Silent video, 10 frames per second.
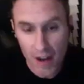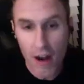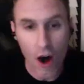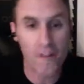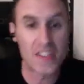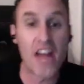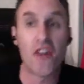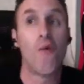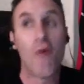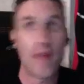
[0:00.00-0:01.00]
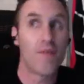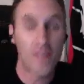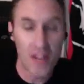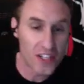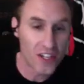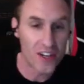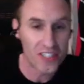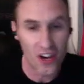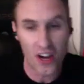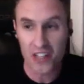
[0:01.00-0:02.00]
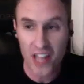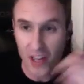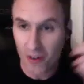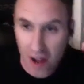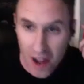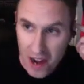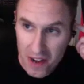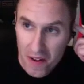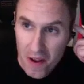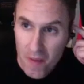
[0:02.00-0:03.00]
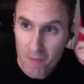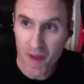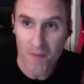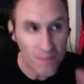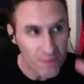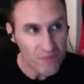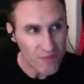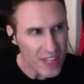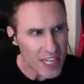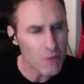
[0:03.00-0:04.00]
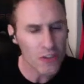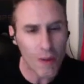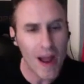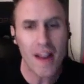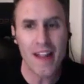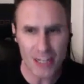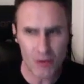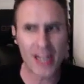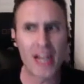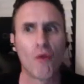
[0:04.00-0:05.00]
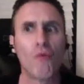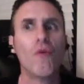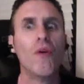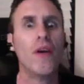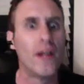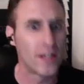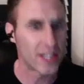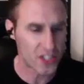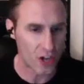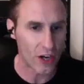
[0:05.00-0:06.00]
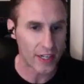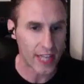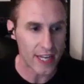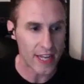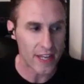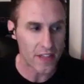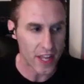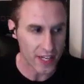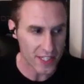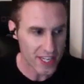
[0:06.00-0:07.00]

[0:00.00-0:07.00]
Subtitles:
all of us had to wait, and we eventually all saw it later on. But it was around, and that's why I kind of really started getting into things.